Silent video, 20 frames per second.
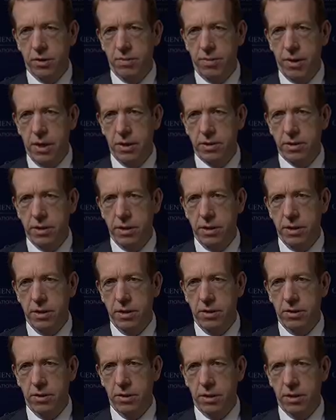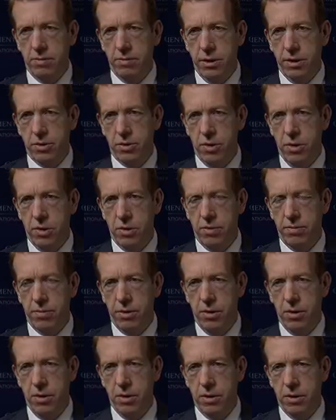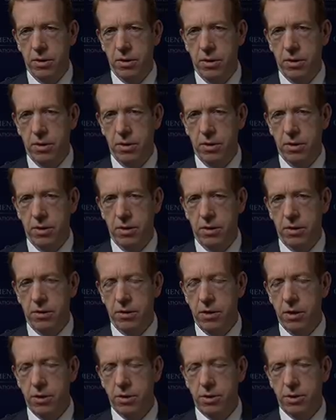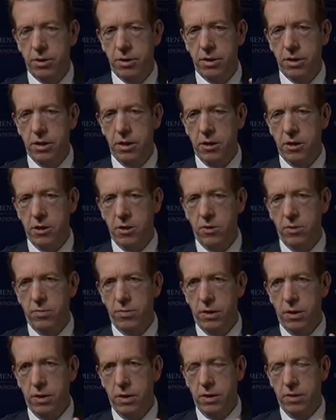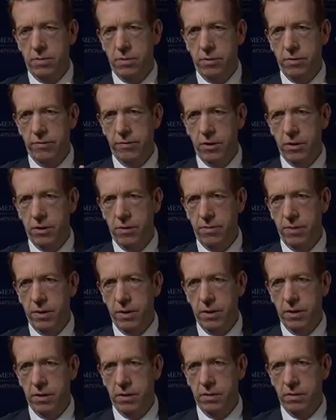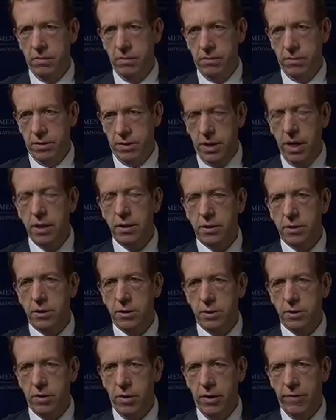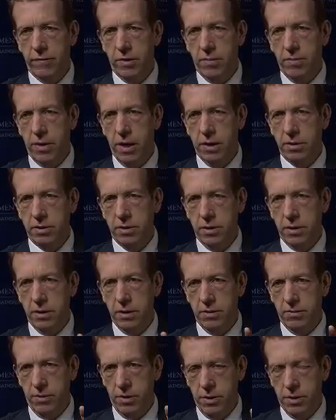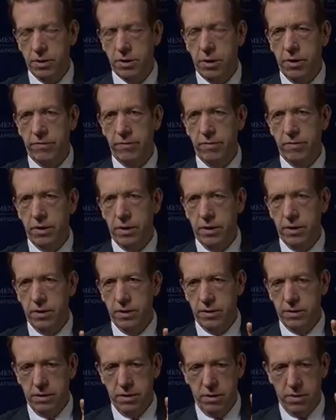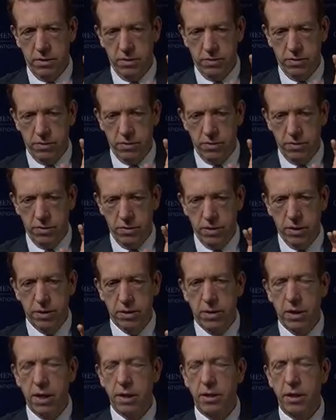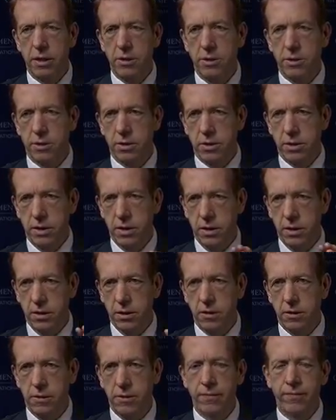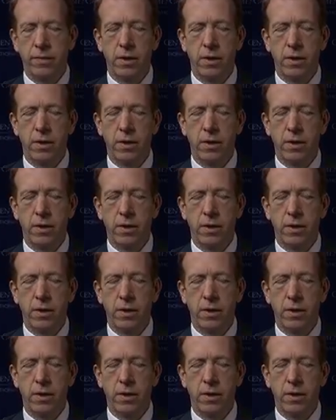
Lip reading: capacity here that can be drawn upon. Not just the EU, but a number of European states also have capacity. The British government has, through its aid agency, and